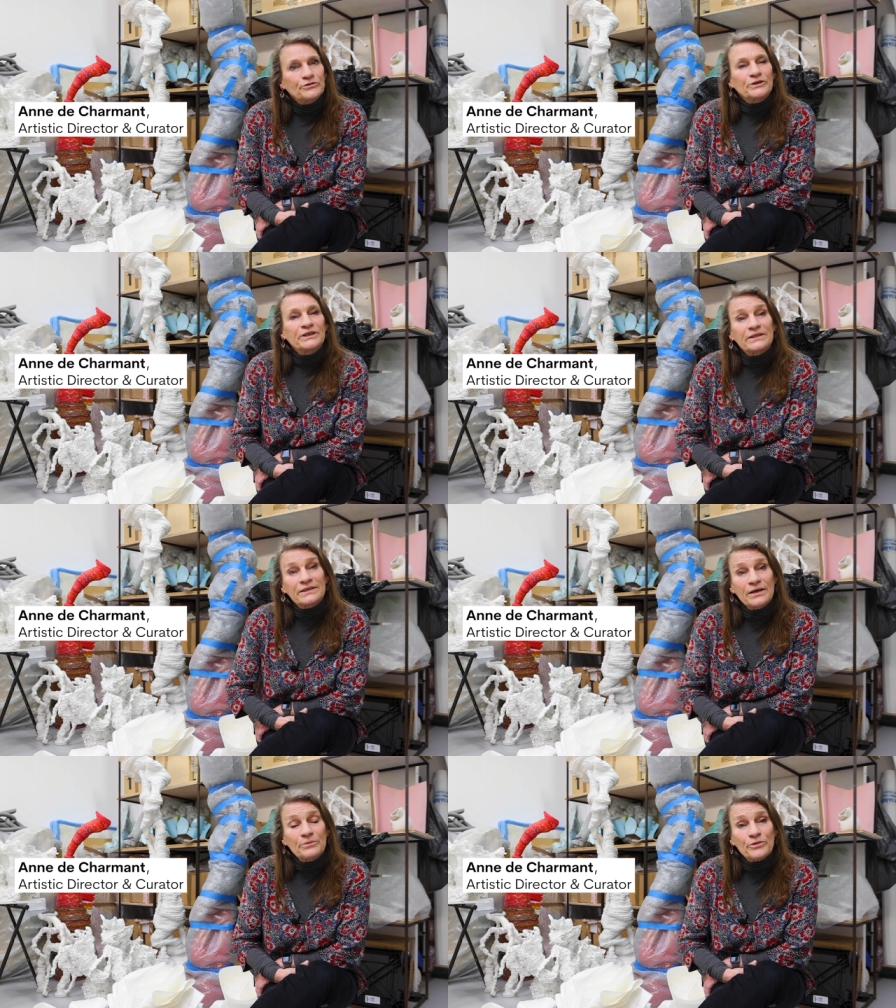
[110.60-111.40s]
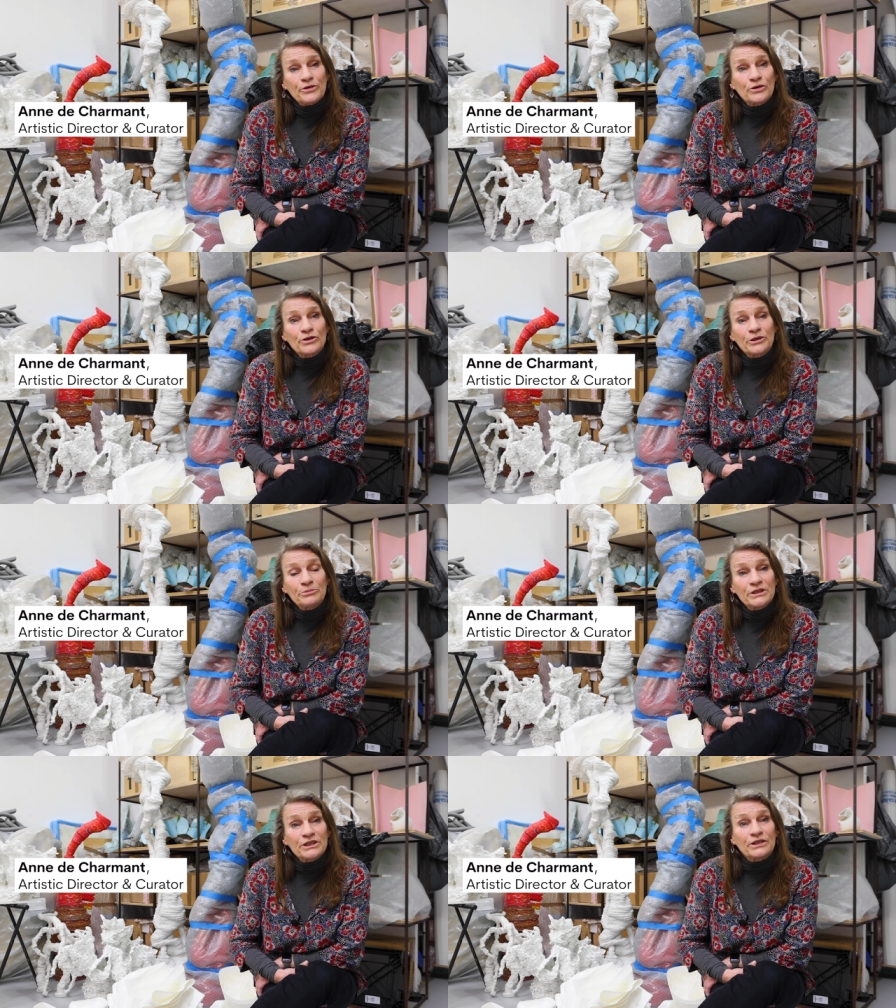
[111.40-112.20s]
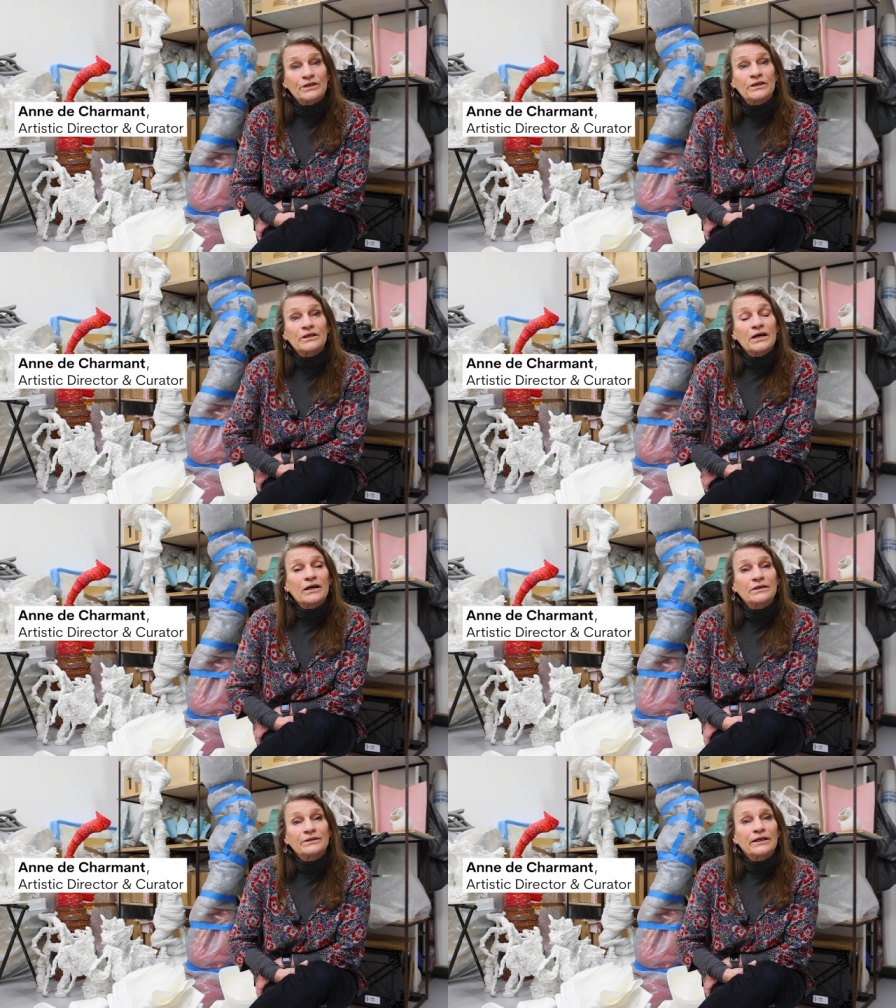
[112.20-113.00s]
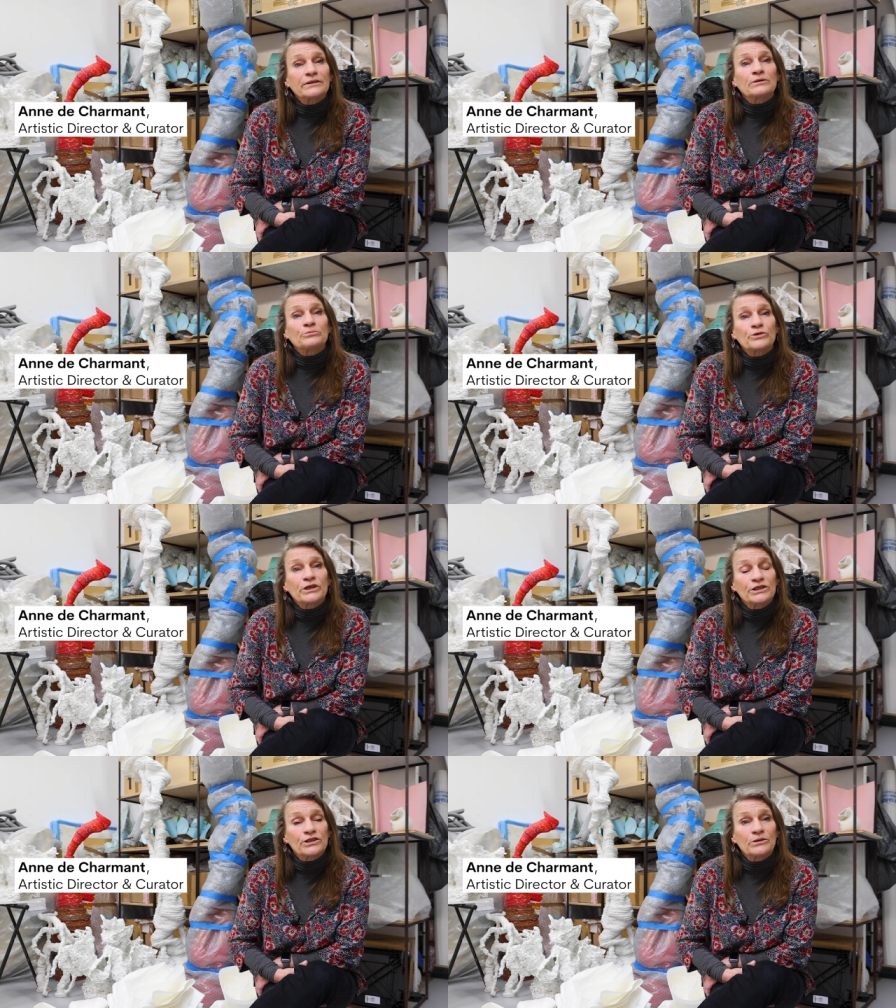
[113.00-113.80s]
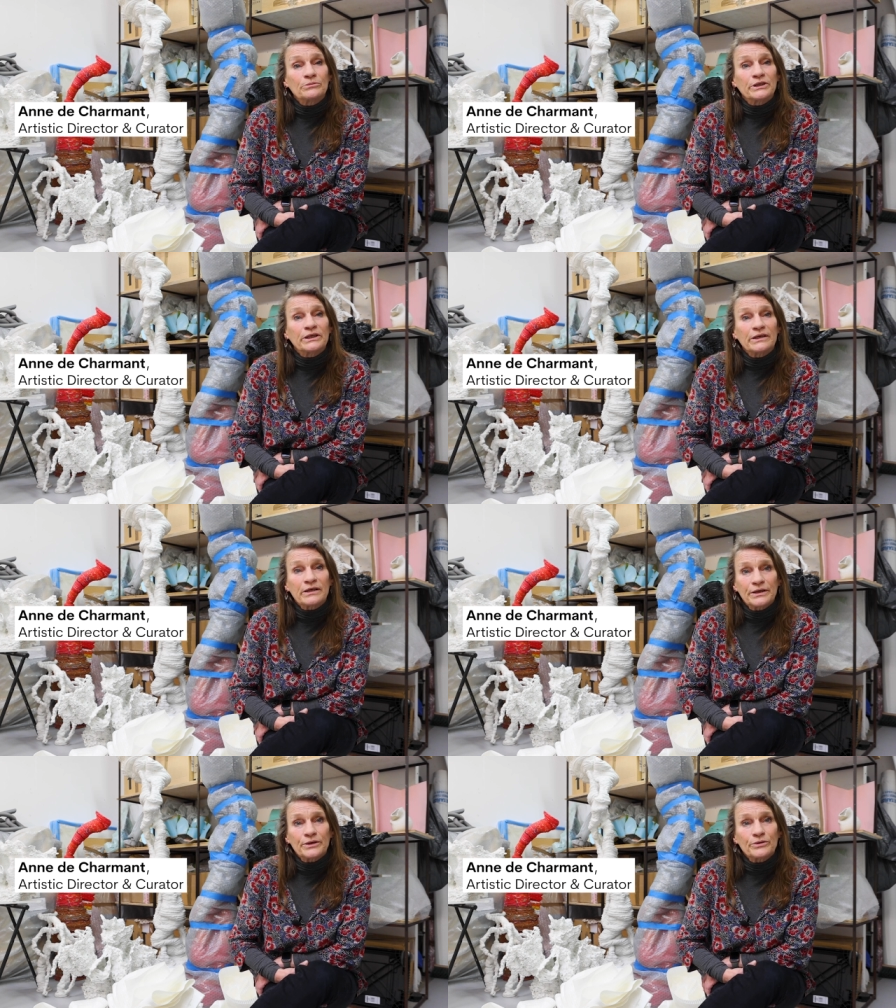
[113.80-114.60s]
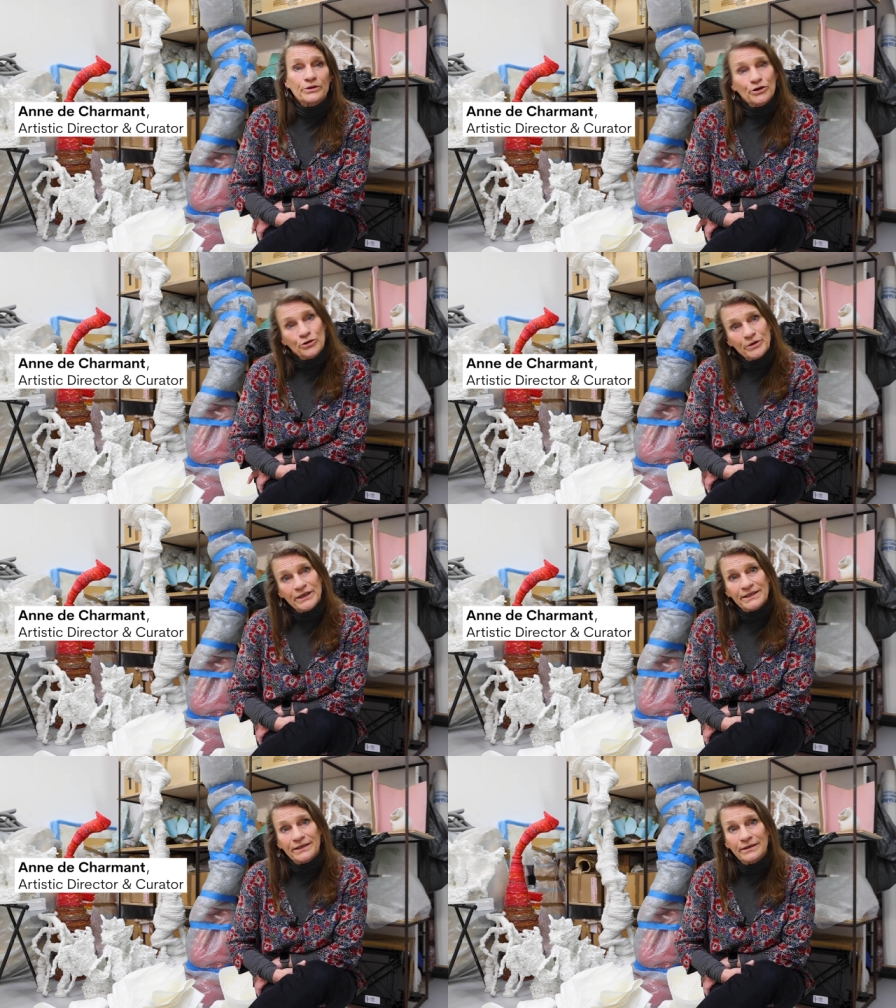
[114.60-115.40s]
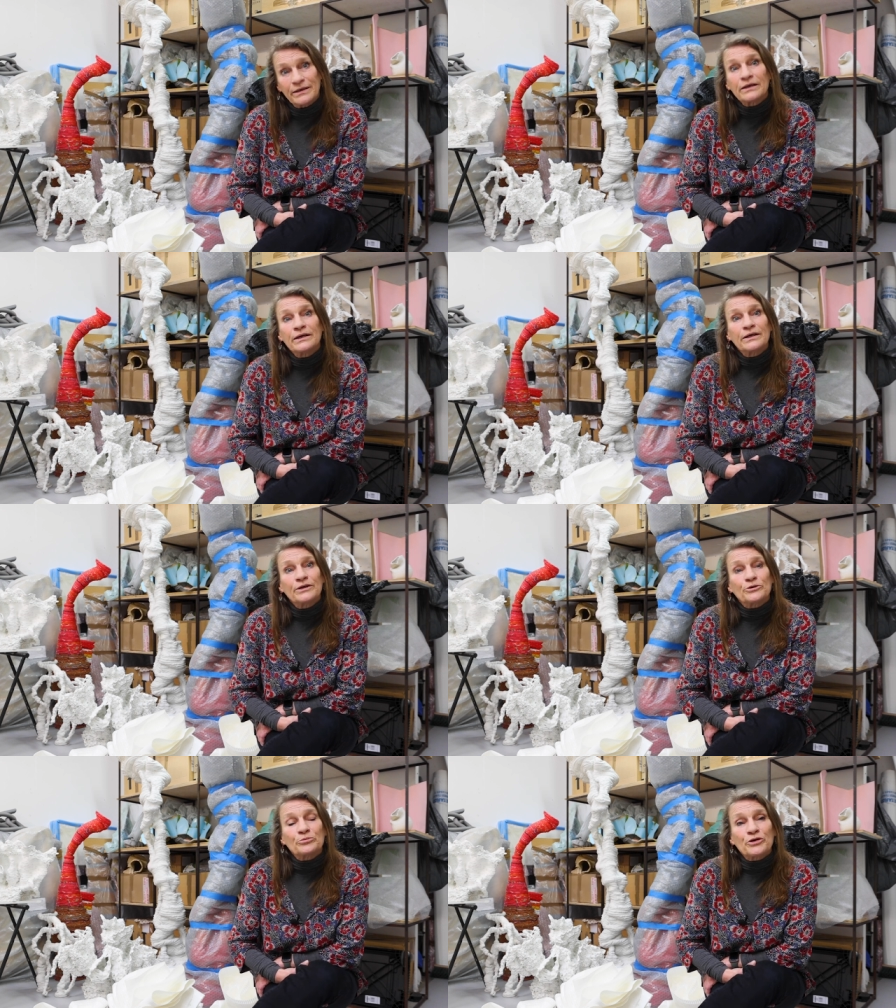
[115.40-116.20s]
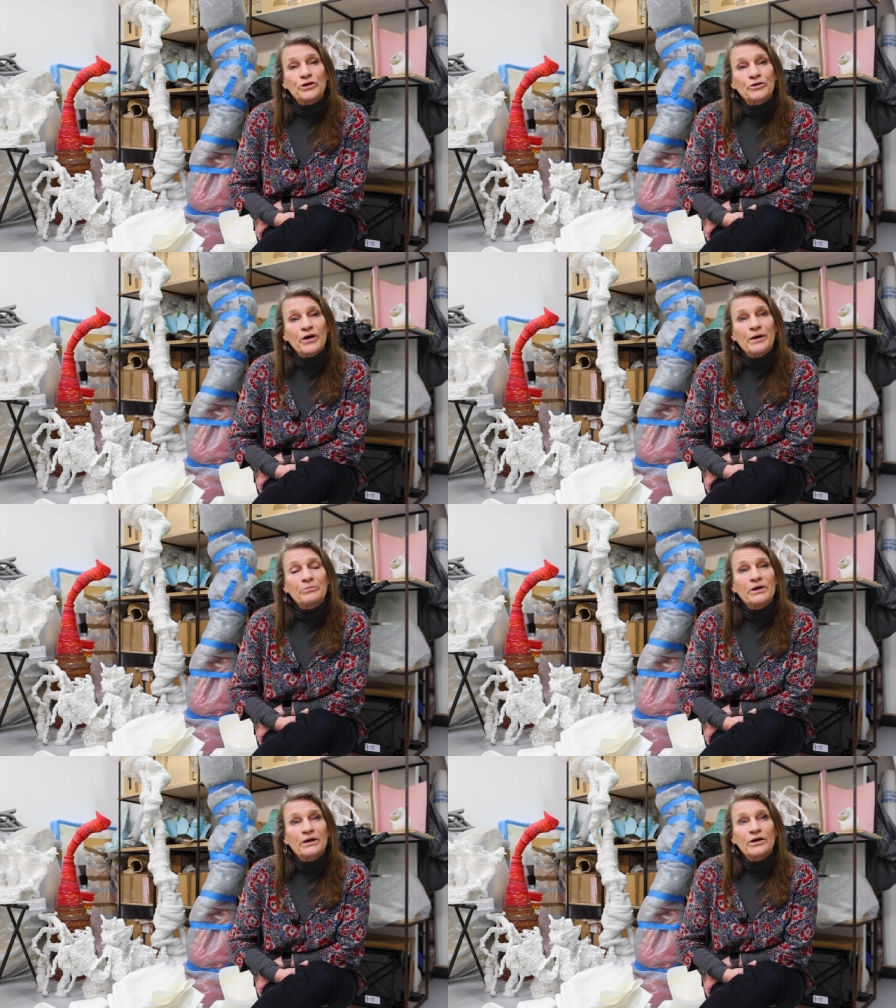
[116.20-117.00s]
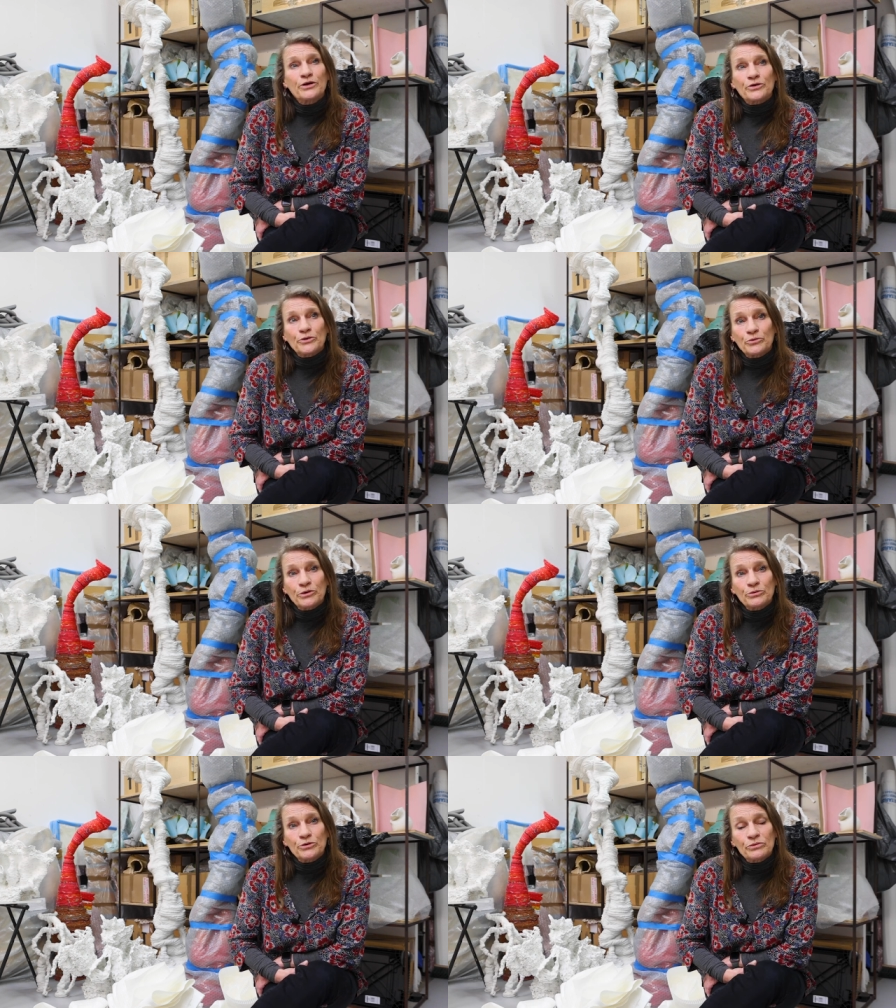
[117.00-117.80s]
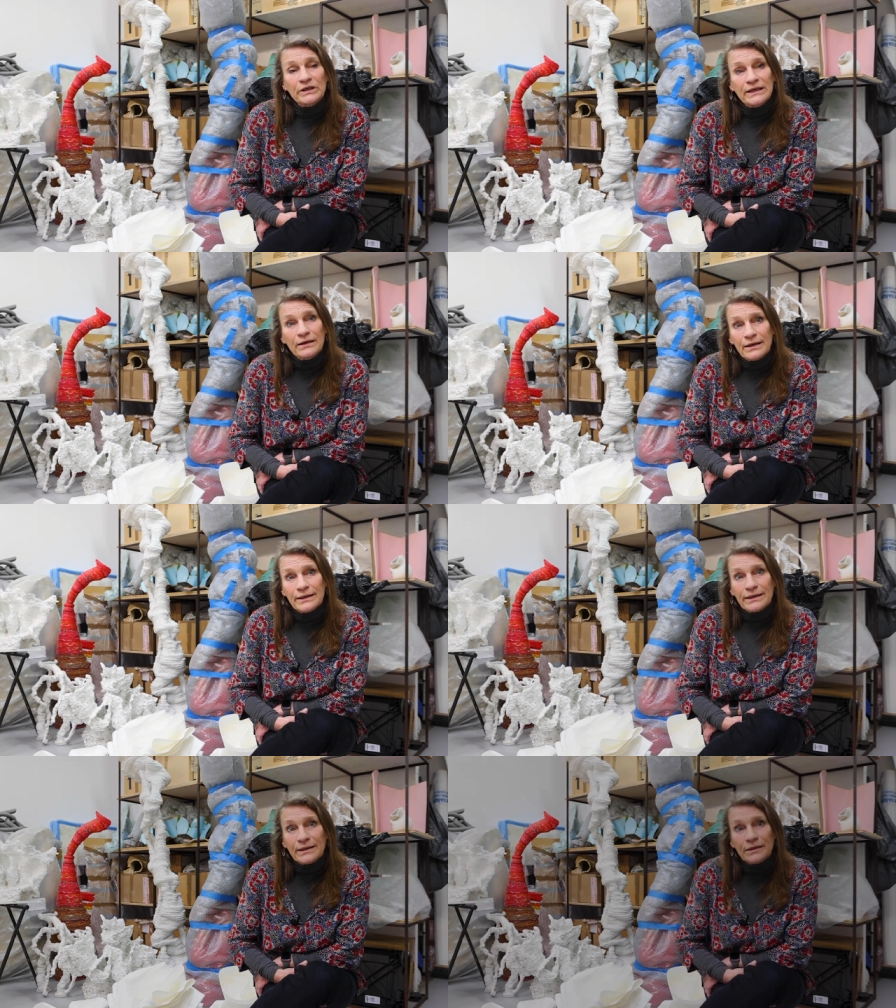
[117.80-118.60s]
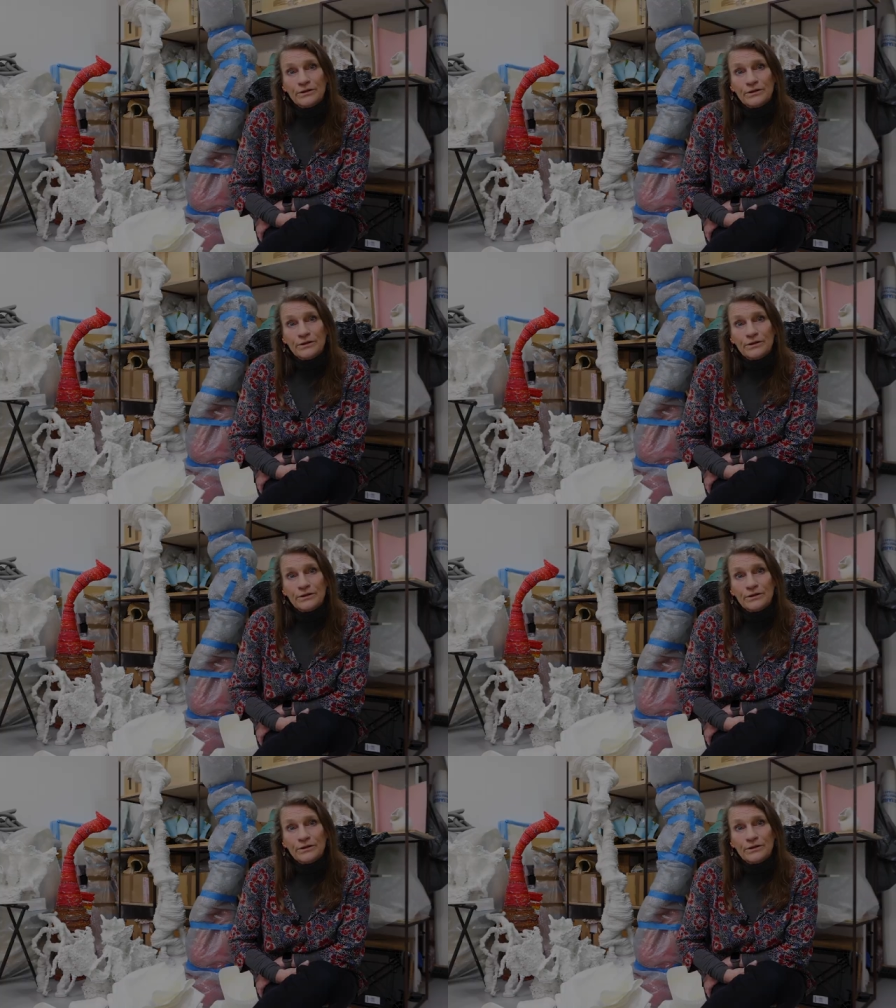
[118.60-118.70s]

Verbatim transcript: for this um, third commission, uh, Daniel Prijarman and I, who are curating the program, thought we would really like